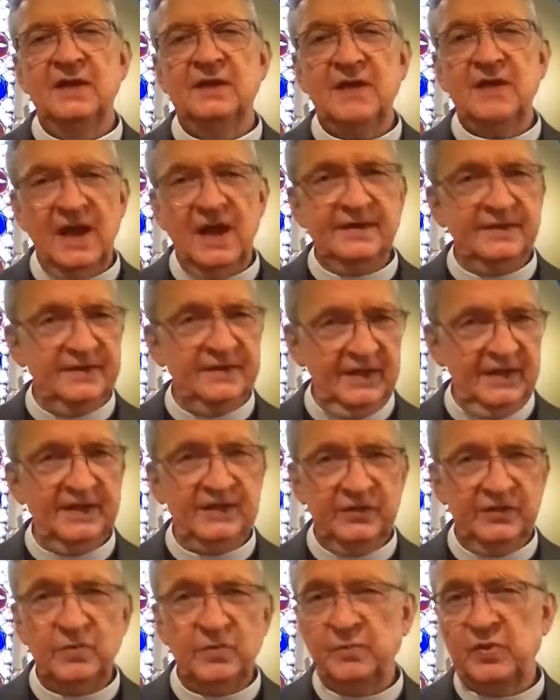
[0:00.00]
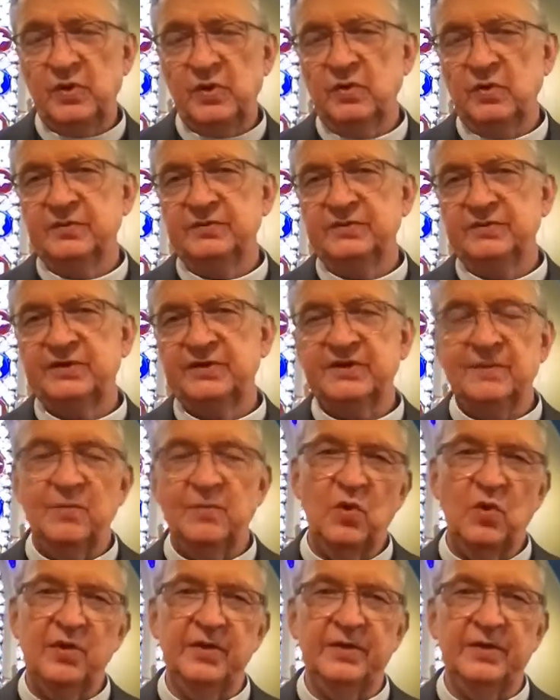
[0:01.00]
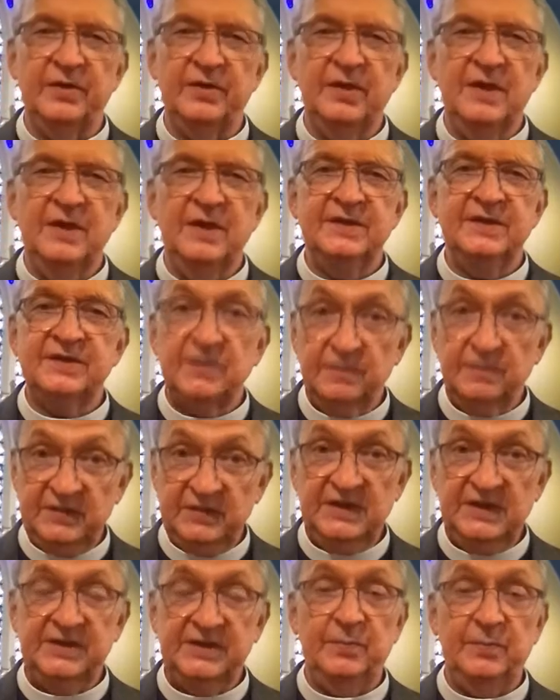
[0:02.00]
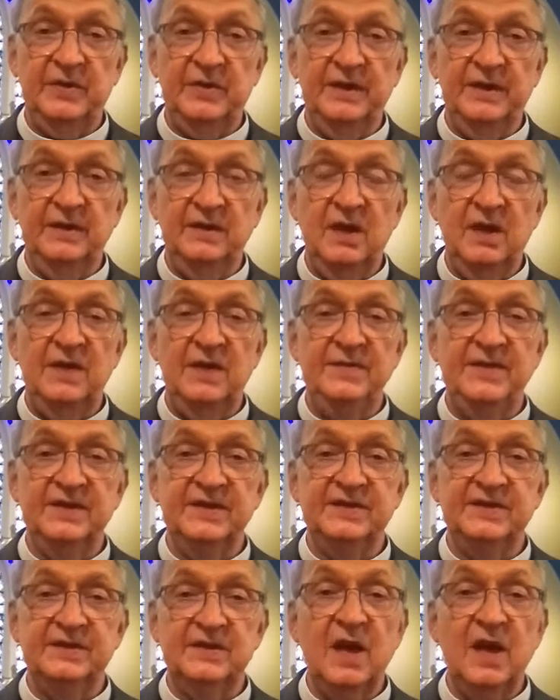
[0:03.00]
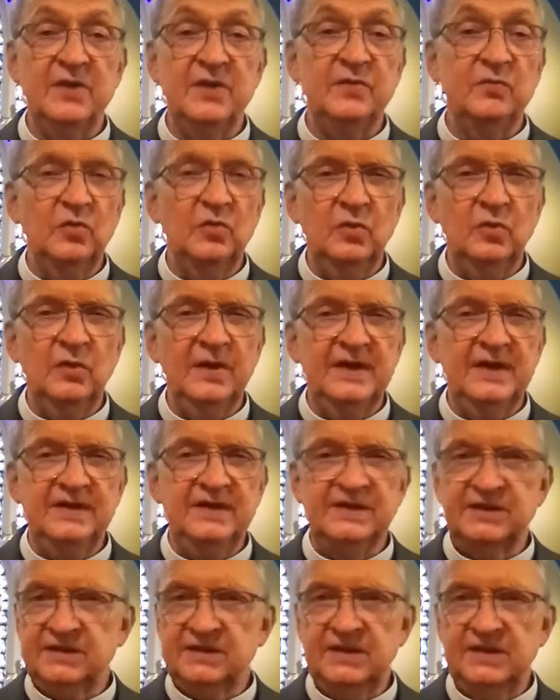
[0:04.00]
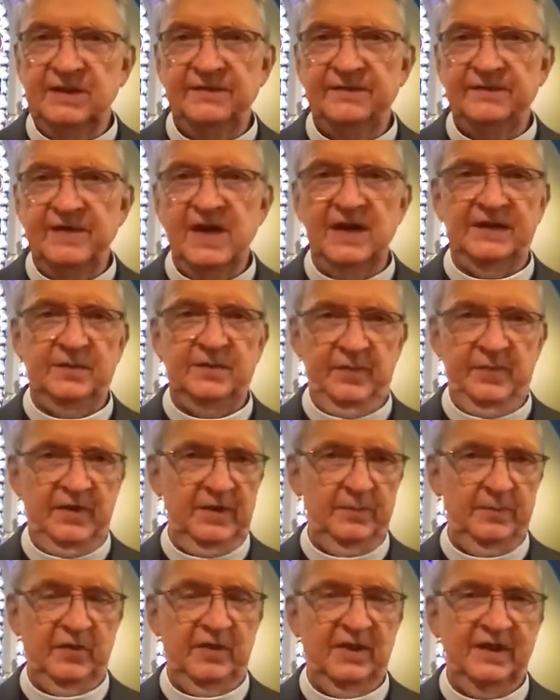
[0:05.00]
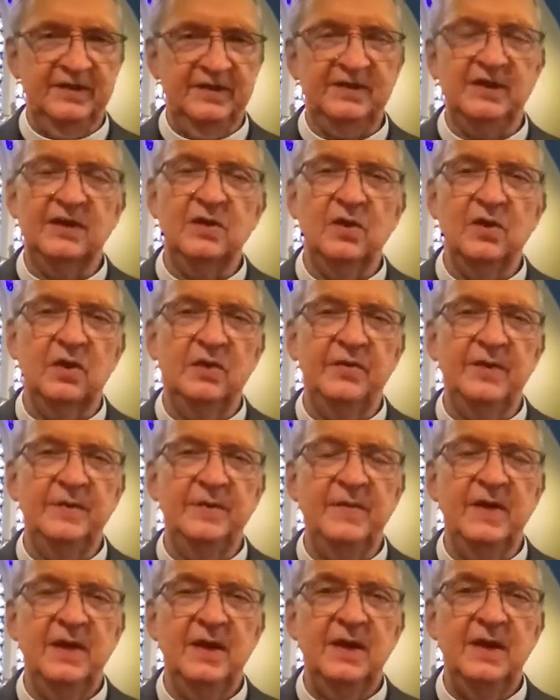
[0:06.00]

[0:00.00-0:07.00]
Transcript: God needed to impose some order, some discipline on this unruly, stiff-necked people, as he called them,